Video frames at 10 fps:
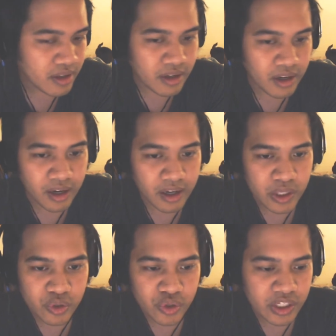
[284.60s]

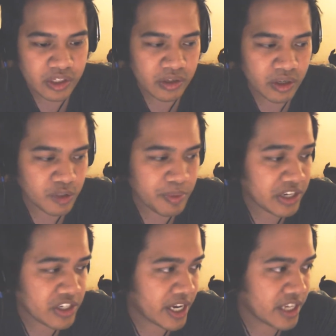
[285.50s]
you could trade
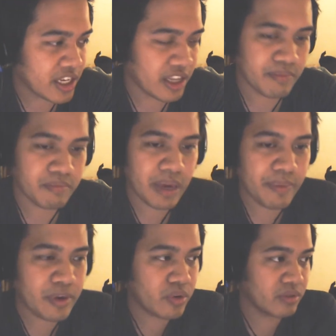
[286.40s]
smash attacks, and
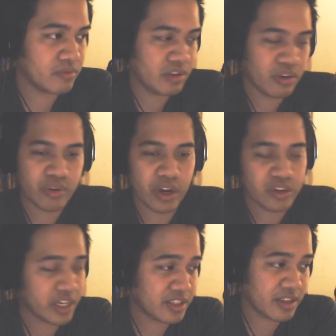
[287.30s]
maybe you can
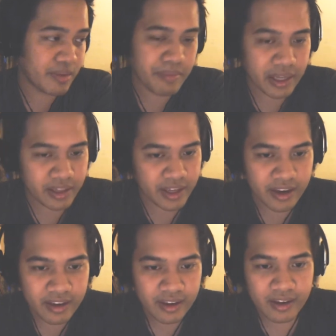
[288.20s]
crouch cancel them in Melee.
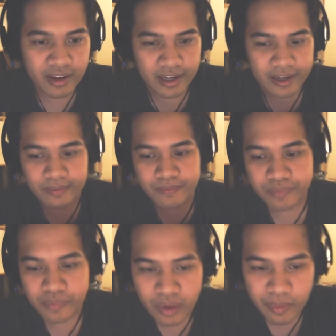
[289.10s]

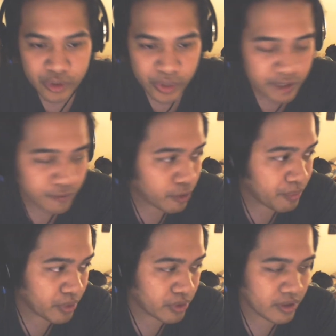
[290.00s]
But trades are very
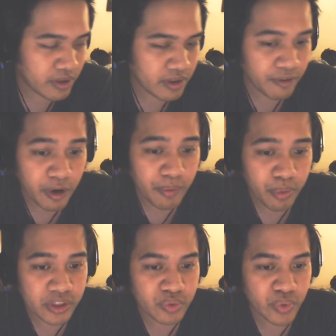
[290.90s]
important. They're very
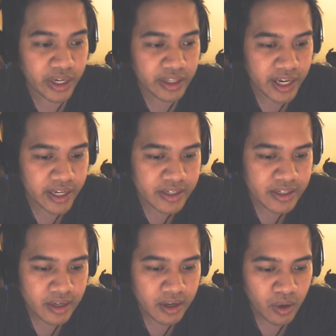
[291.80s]
important to
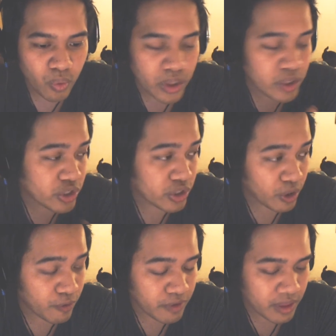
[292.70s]
recognize when you should
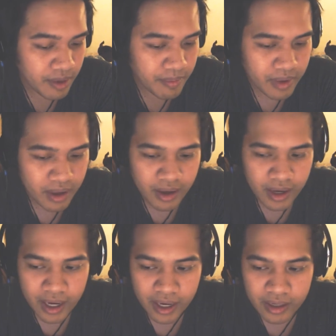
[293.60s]
go for them
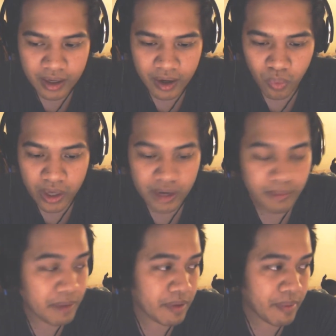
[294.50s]
and when it
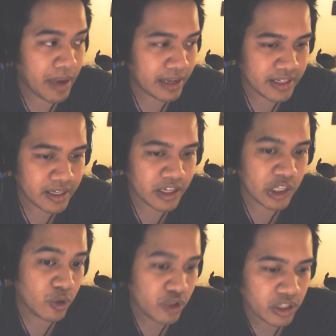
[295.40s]
might be a bad idea.
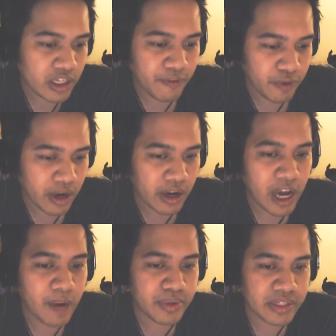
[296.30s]
Usually, if you're at a
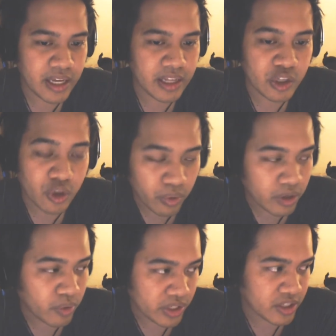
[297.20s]
higher percent, you don't want
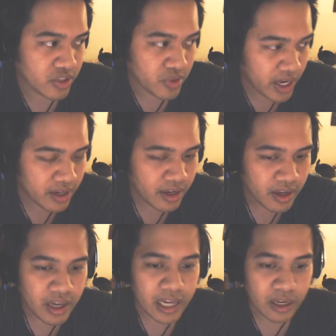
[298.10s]
to risk a trade.
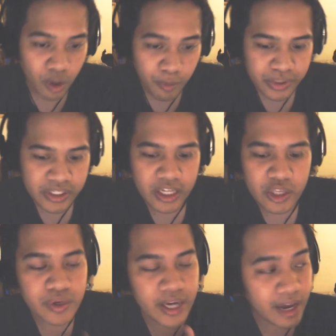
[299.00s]
At a low percent,
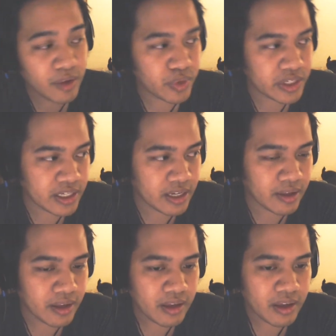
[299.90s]
you can risk it
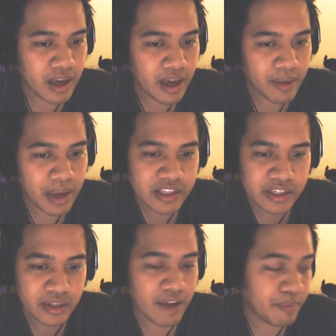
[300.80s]
and
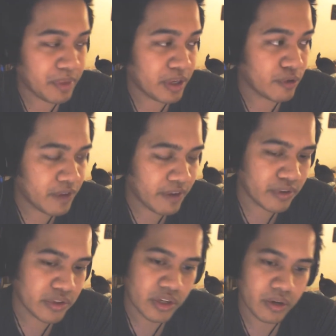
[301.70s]
still have it be in your
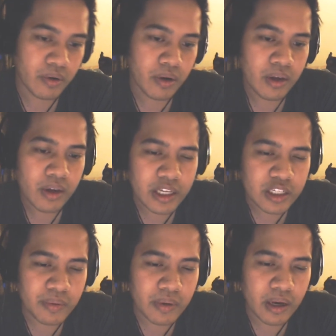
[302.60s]
favor. So
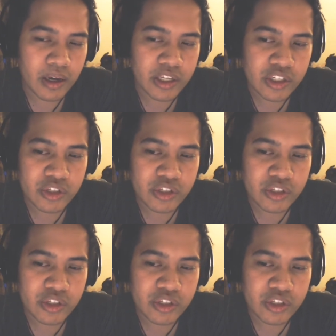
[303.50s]
it's good